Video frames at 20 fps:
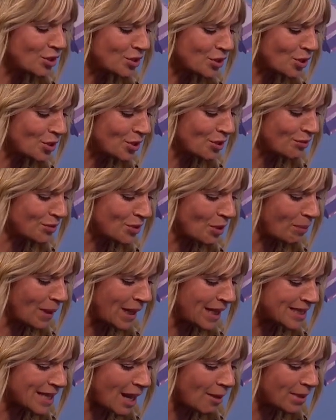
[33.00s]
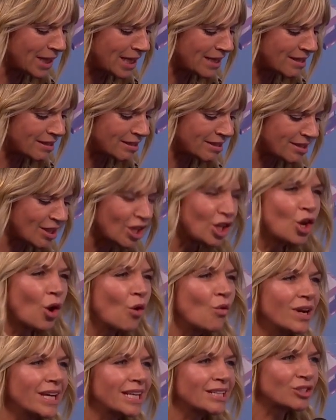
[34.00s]
you sort of stop playing it. I mean, this is the
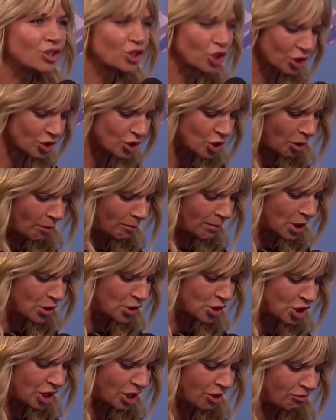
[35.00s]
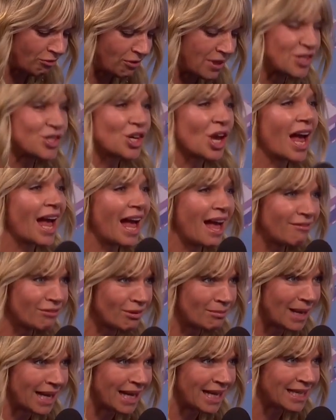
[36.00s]
longest stop motion feature ever
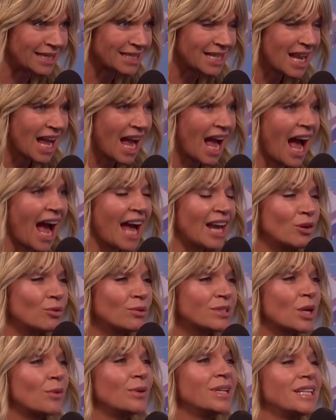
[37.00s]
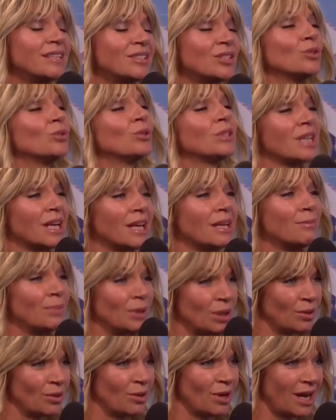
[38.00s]
made. Yeah, and right. also it is your
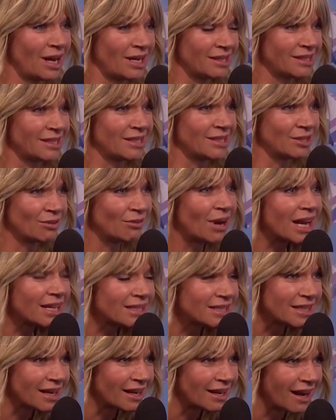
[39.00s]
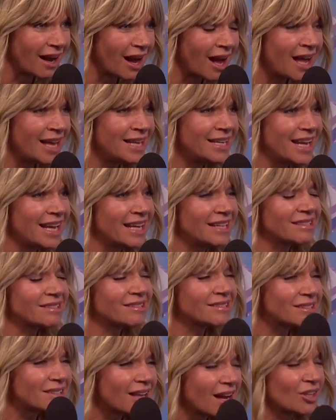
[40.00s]
debut as yes. a director, and yes. it's
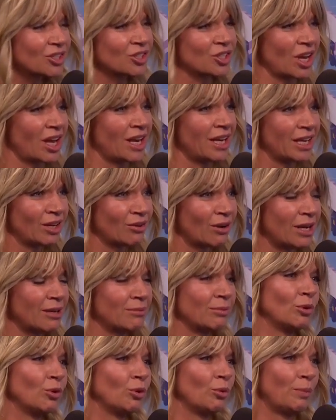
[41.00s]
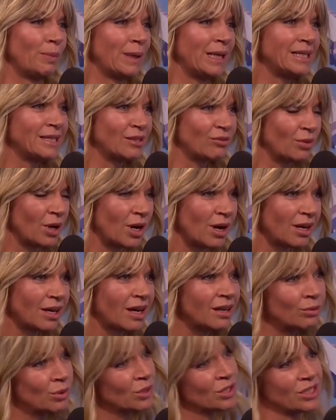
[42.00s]
such an incredible piece of work. I
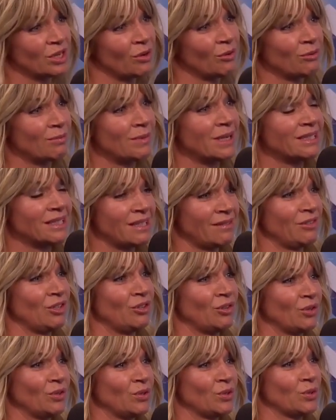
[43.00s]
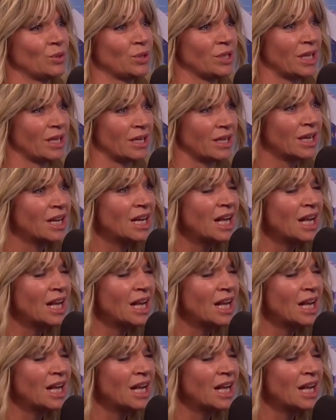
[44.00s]
Thank watched you. it with my seven-year-old daughter.